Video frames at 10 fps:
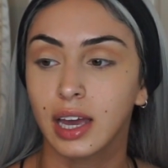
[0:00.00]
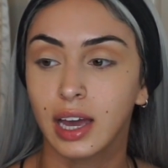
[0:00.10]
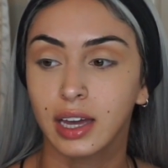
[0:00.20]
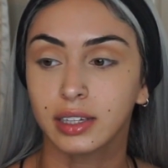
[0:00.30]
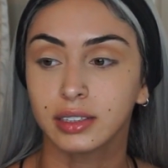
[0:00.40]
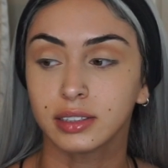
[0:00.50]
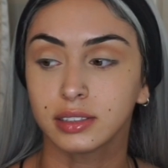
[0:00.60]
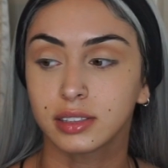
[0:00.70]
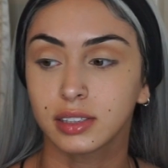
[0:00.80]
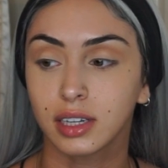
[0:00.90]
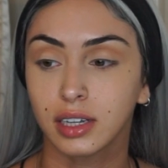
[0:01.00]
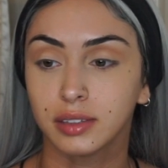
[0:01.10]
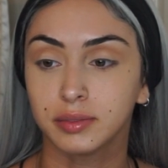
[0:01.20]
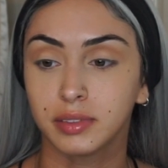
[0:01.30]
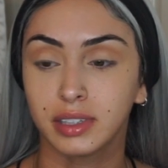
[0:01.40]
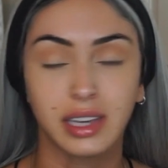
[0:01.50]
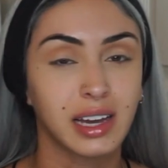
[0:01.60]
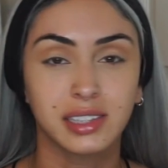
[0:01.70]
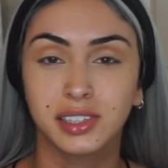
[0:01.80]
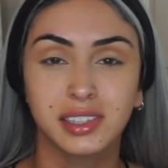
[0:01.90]
And
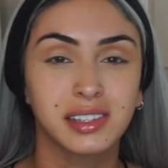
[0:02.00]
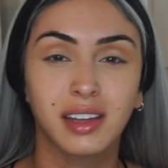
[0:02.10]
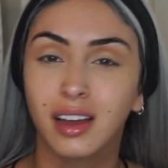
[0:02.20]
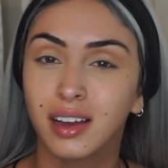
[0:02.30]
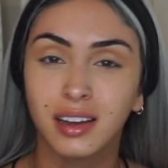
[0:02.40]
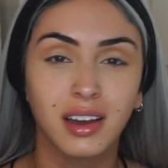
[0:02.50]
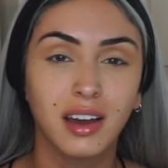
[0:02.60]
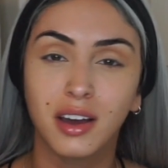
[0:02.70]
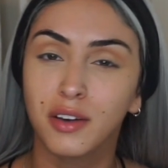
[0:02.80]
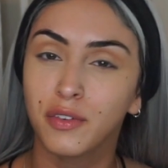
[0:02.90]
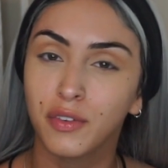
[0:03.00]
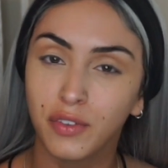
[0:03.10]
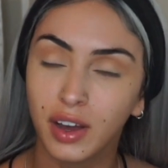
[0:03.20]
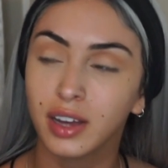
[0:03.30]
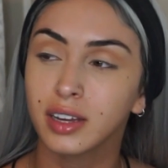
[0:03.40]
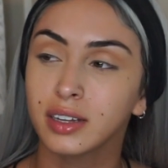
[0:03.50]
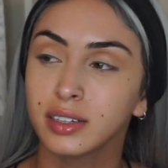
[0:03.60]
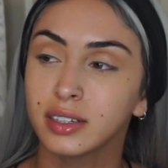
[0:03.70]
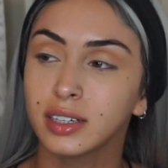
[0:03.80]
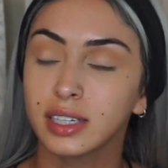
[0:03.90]
yeah, it's just not a
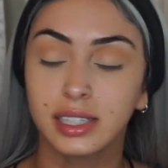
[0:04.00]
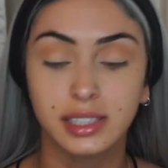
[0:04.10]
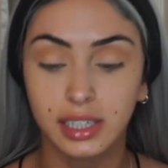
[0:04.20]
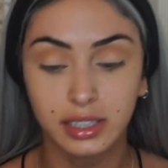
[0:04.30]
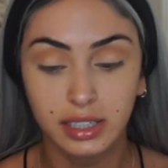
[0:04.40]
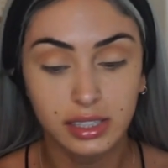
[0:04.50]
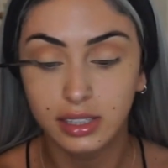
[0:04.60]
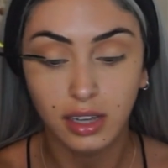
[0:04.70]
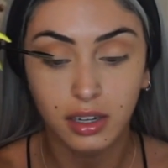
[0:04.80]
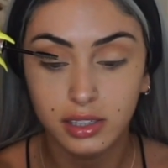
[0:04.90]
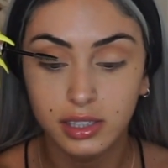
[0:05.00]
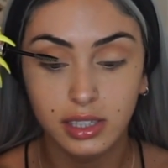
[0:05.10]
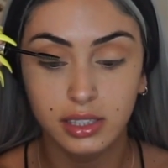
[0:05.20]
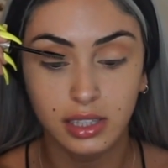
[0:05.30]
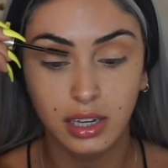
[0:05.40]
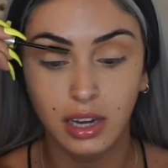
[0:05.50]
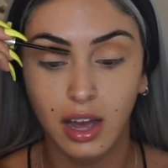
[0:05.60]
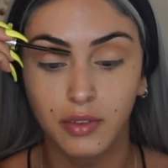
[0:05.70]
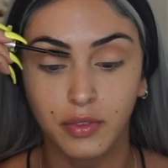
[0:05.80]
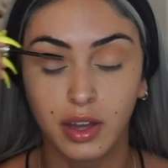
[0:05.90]
fun sickness. It honestly is
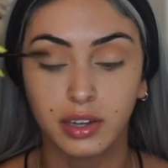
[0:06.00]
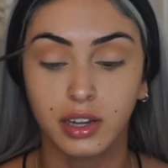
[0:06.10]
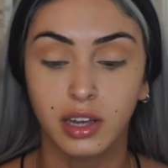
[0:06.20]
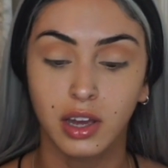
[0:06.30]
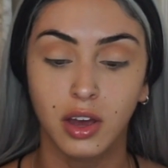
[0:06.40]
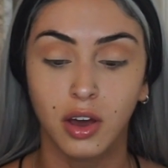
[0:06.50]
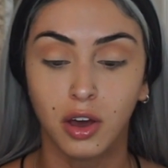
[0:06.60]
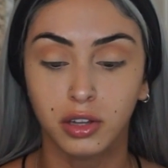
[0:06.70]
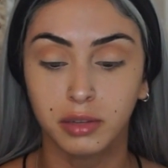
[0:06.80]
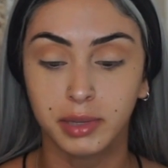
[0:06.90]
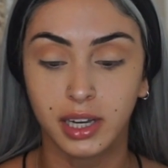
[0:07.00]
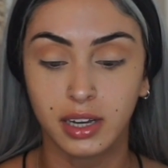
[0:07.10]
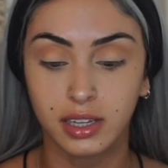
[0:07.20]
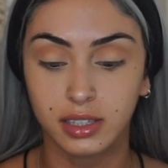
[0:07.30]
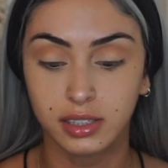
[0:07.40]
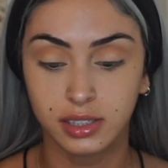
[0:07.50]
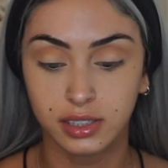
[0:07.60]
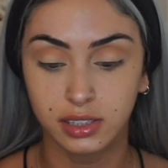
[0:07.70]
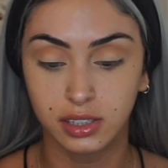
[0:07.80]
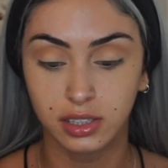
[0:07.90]
not fun, only
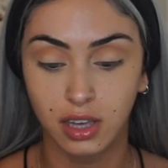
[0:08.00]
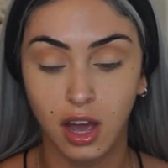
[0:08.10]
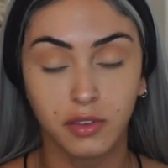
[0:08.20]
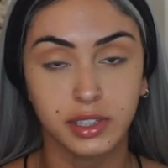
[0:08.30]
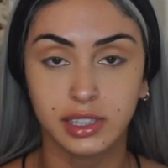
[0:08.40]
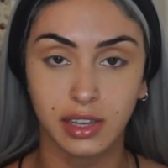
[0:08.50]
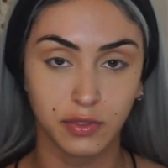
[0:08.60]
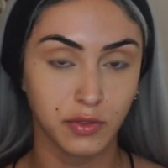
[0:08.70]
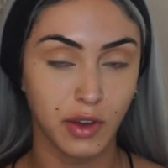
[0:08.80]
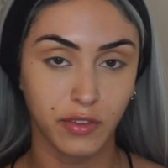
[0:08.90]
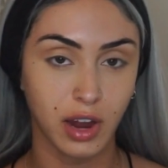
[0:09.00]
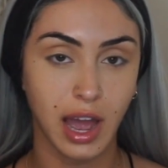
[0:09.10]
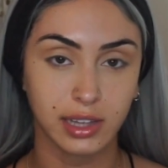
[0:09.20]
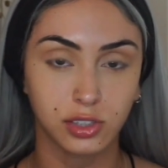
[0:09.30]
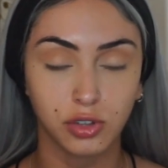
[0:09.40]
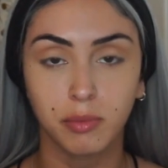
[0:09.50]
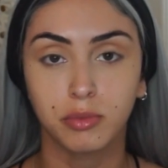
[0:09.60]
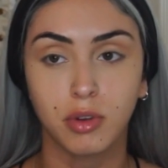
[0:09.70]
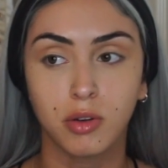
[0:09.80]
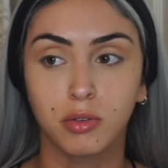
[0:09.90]
because obviously if you've ever had strep
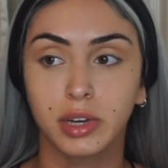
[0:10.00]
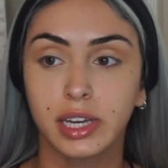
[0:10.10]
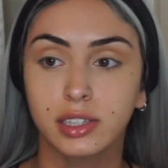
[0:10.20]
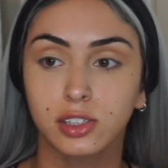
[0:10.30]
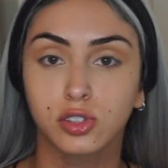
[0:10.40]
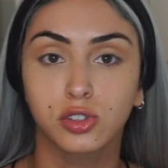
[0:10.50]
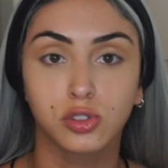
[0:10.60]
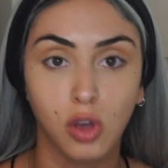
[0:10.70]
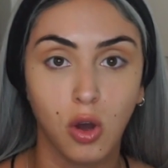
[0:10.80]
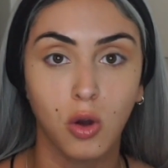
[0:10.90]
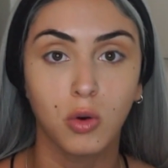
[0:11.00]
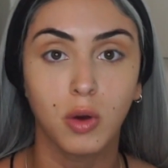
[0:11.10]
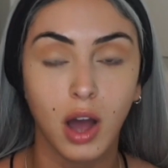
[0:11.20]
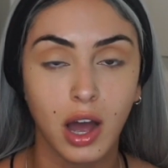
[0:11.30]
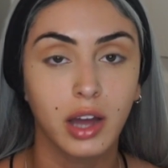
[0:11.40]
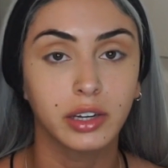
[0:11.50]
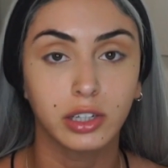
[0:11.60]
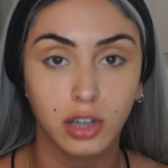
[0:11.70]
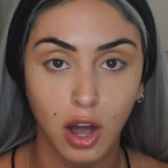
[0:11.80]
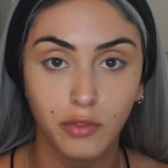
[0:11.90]
throat, it's so
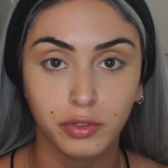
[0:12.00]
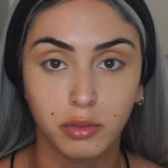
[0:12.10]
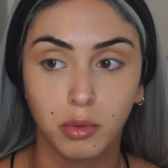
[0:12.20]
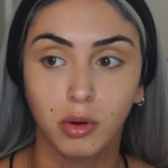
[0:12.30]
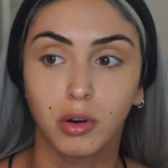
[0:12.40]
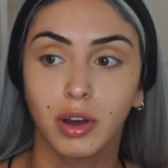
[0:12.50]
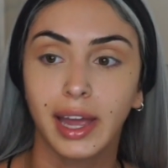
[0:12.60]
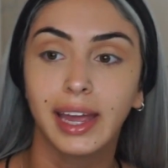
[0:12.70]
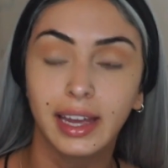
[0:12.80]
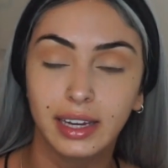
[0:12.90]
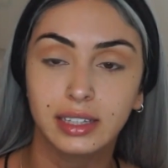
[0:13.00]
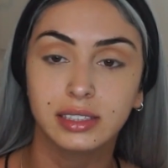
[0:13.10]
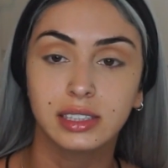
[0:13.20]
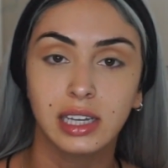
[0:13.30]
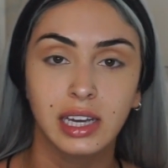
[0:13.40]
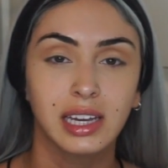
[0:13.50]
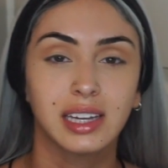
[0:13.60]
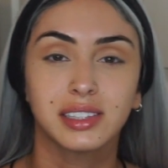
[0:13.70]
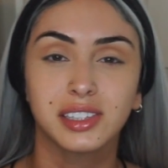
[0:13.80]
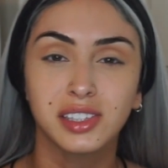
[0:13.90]
uncomfortable and
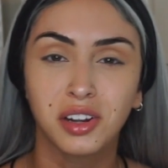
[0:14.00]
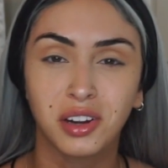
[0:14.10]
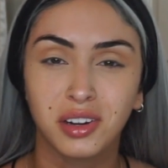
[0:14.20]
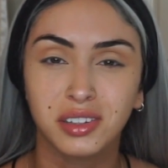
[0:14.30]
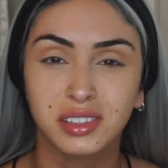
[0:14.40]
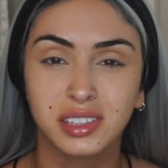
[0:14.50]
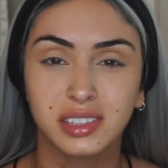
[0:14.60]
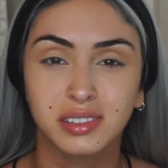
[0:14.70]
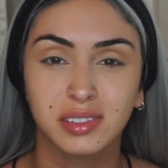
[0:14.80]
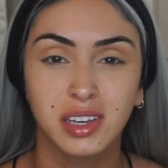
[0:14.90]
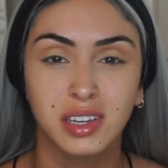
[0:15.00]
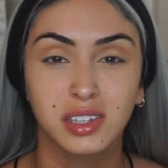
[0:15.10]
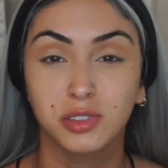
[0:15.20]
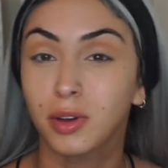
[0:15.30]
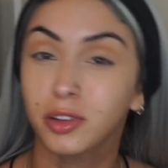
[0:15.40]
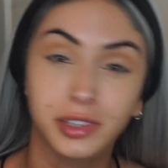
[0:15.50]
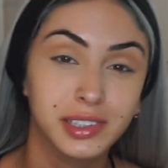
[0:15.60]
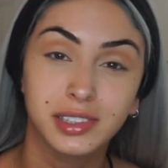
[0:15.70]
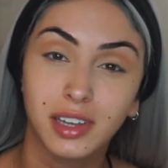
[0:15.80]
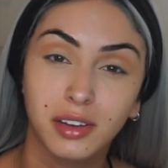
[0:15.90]
it just hurts swallowing
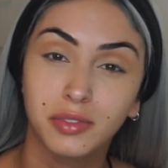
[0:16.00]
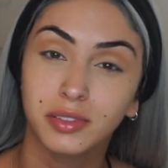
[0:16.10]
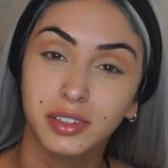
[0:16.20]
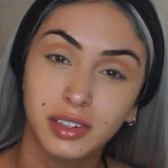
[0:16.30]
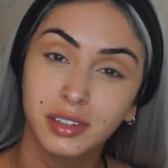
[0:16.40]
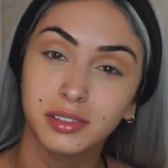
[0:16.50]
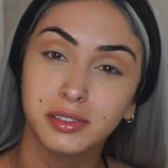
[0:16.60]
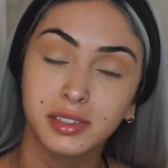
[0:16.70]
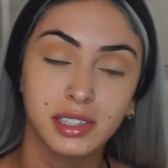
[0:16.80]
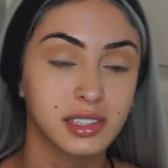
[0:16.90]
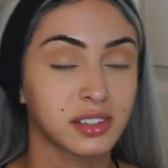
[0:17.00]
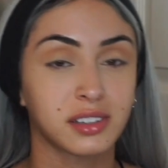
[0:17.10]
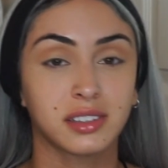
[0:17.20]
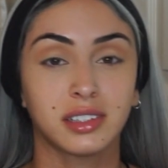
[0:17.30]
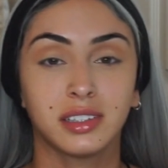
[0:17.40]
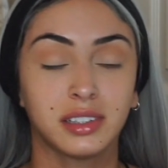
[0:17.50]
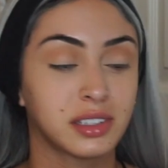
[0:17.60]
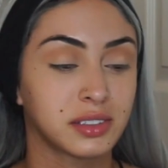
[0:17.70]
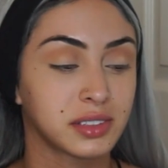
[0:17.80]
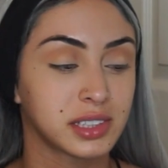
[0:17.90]
stuff. It doesn't hurt.
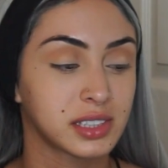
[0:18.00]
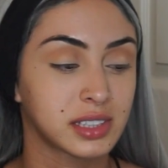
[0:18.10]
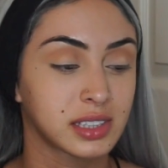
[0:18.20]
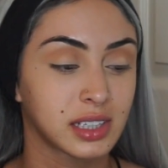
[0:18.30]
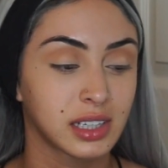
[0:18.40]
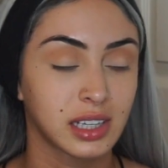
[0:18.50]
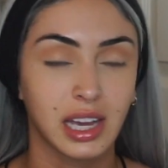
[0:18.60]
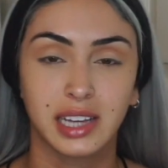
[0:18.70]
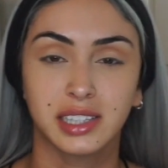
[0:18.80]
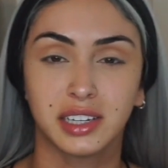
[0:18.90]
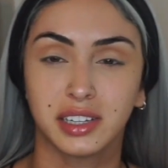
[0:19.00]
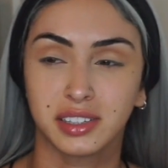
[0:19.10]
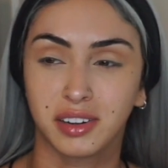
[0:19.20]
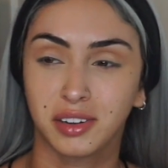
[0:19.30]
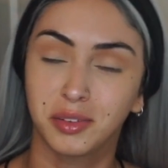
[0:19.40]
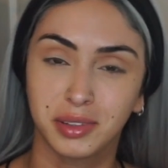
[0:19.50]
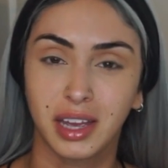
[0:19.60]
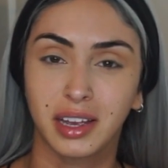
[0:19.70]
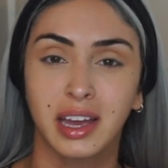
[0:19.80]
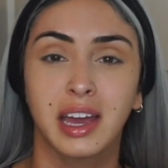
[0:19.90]
I said it doesn't hurt. What the
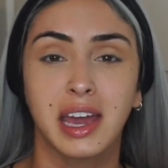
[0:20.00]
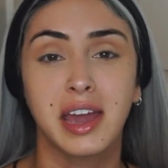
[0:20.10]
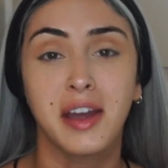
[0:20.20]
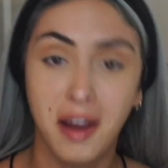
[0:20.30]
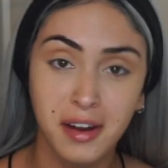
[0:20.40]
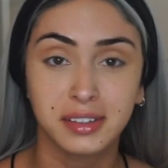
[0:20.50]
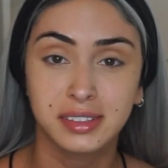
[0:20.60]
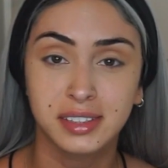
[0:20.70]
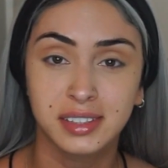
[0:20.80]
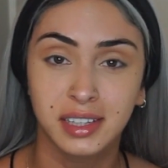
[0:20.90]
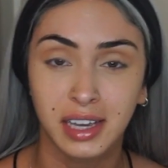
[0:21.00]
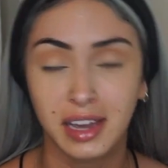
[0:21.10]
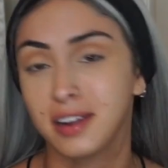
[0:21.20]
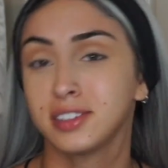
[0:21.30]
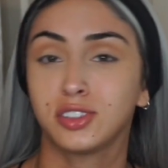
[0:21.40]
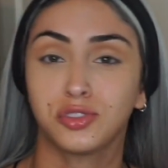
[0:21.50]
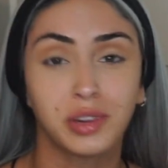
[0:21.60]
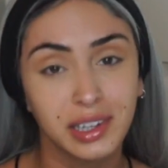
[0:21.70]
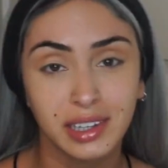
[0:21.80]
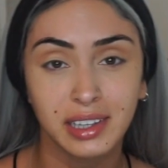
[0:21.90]
heck? It hurts. It hurts
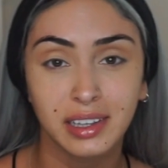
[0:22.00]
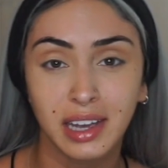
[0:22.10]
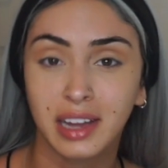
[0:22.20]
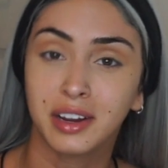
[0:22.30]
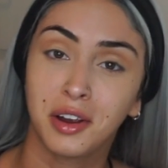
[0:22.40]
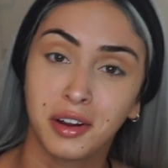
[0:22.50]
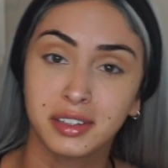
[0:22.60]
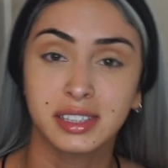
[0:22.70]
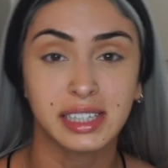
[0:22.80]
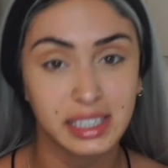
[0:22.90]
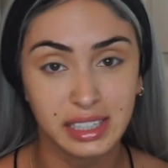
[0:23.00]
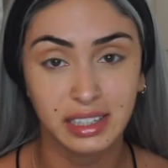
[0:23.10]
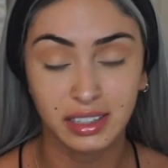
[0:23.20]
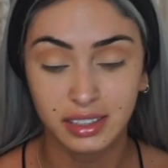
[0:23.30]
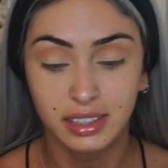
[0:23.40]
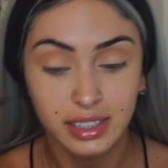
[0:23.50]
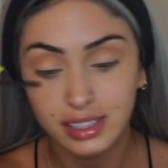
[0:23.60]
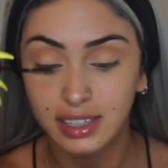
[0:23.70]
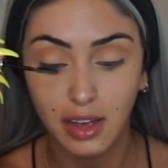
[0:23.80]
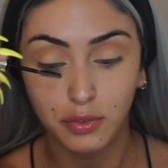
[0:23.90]
drinking and it hurts eating. It
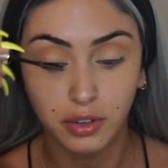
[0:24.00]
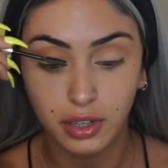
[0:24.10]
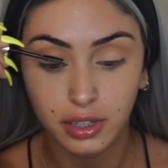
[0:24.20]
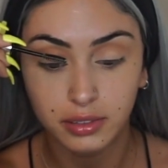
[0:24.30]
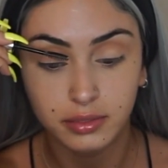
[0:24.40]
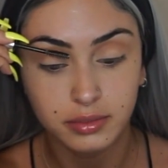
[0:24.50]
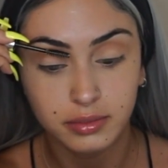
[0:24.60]
does not feel good.